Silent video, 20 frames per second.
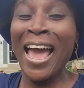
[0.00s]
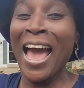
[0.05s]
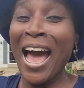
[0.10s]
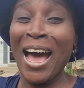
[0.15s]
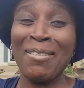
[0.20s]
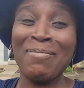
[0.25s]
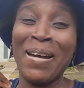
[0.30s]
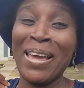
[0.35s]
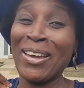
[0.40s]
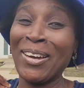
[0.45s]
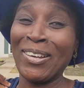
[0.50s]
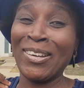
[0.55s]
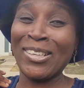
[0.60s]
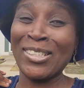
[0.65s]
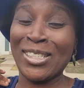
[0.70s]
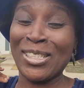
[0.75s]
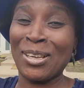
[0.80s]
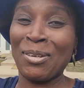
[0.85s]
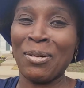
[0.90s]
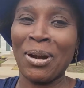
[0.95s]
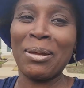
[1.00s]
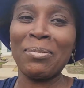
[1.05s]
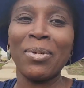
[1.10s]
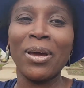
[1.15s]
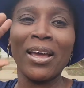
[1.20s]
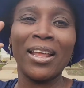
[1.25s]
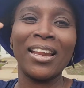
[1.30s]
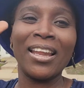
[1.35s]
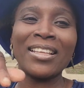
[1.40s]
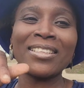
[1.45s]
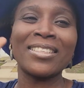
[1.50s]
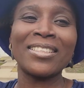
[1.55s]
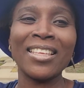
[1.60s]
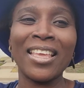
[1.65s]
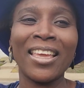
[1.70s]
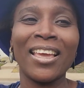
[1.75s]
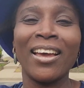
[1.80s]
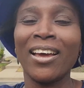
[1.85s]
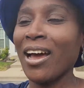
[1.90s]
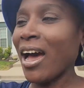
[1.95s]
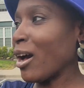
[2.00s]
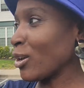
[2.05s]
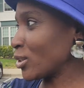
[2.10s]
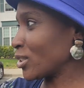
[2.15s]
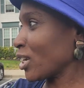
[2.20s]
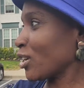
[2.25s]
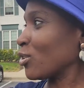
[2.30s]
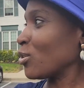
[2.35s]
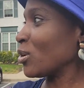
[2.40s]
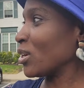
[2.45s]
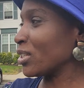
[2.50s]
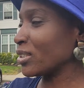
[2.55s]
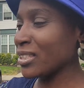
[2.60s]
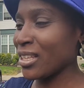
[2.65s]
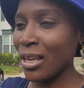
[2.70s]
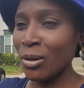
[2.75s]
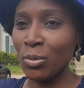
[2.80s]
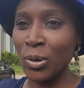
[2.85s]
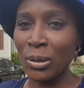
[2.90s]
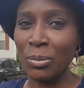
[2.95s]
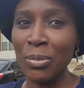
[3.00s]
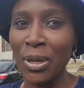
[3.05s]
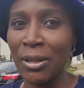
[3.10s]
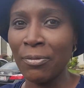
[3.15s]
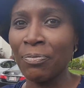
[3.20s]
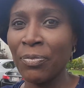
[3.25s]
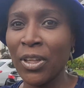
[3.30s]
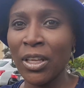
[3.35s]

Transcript: Am I gonna scream? Let's see. I'll take you inside with me.